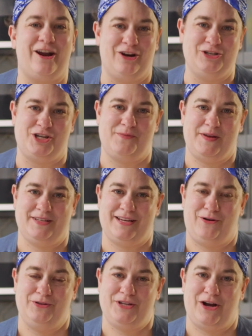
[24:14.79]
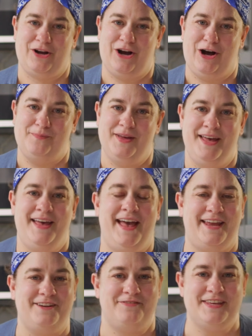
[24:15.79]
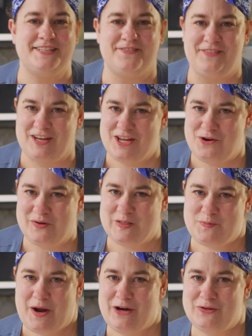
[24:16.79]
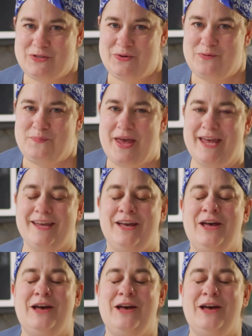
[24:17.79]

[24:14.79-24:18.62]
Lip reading: erinjeannemcdowell.com. And if this video inspires you to bake,